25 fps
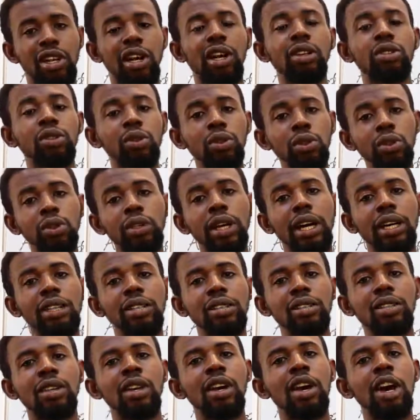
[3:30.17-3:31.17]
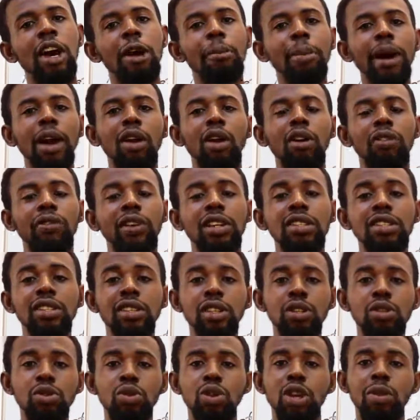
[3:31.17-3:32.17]
How do we do that? By
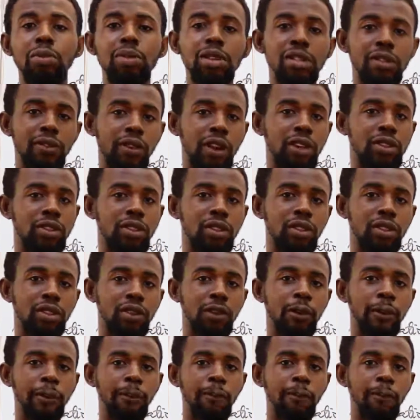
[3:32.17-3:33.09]
converting it to a mixed fraction.